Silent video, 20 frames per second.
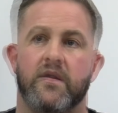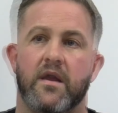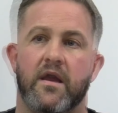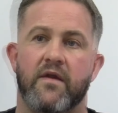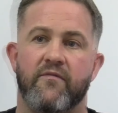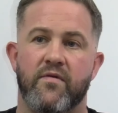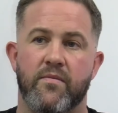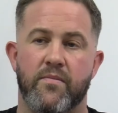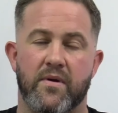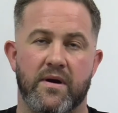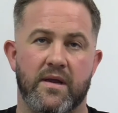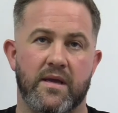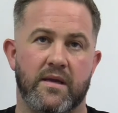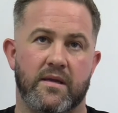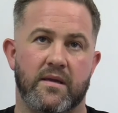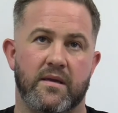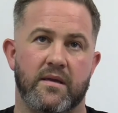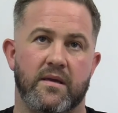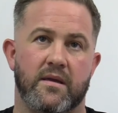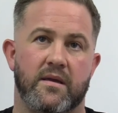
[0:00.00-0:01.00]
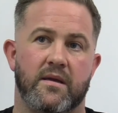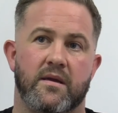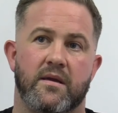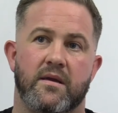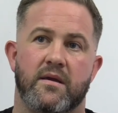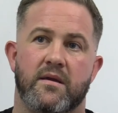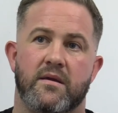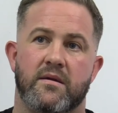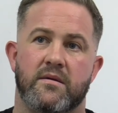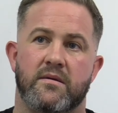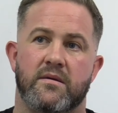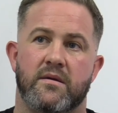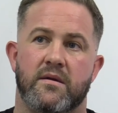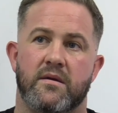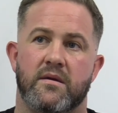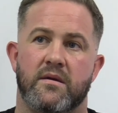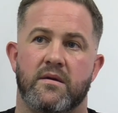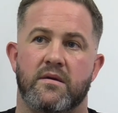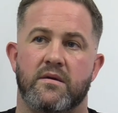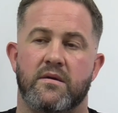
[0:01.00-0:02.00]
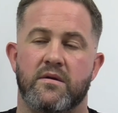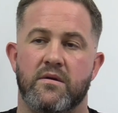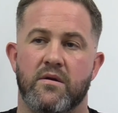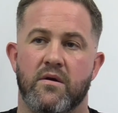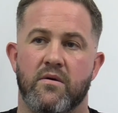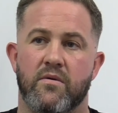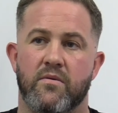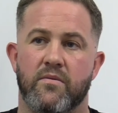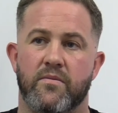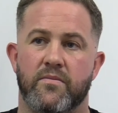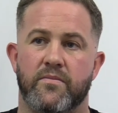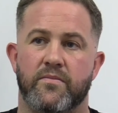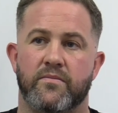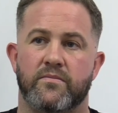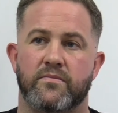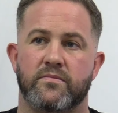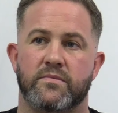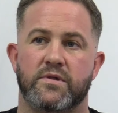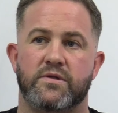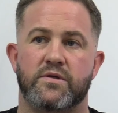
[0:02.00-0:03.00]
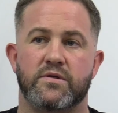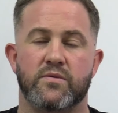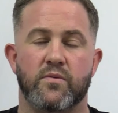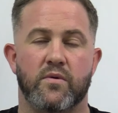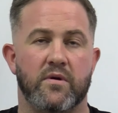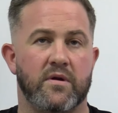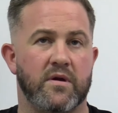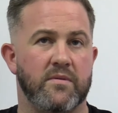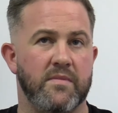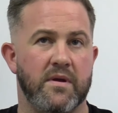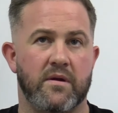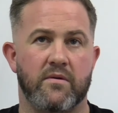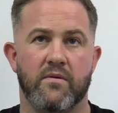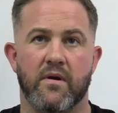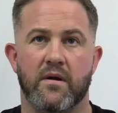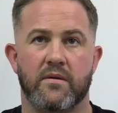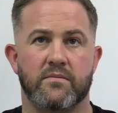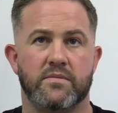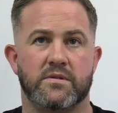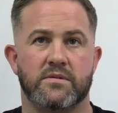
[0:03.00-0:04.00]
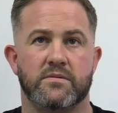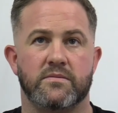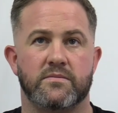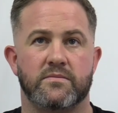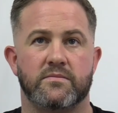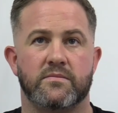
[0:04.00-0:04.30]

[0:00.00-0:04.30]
Everybody, you know, doesn't want to commit crimes.